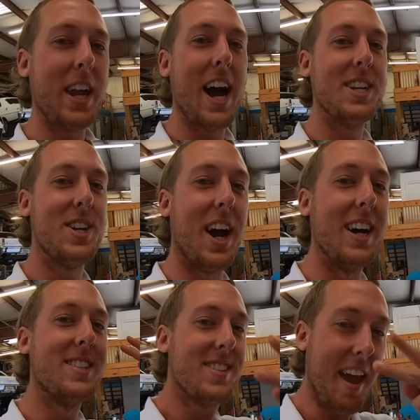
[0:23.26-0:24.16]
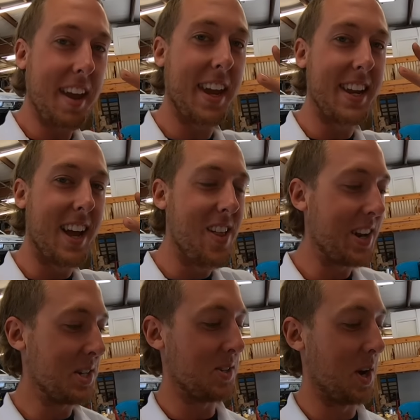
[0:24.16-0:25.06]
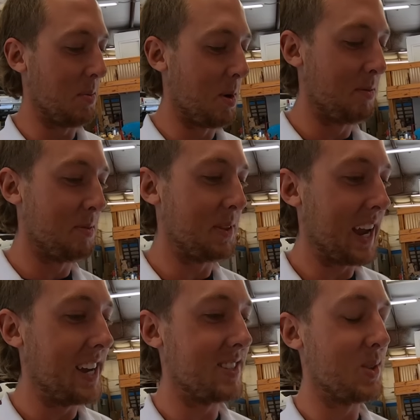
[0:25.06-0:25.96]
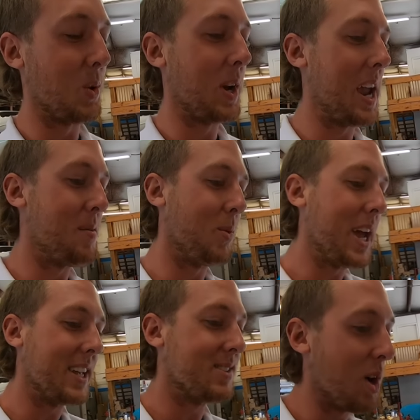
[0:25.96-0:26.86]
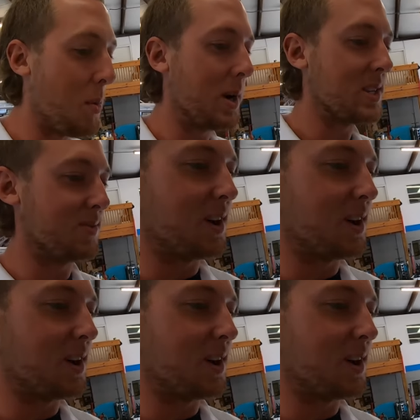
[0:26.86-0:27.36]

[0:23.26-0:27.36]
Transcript: we got you a second electric turbo from the guys at Torque Amp. We had so much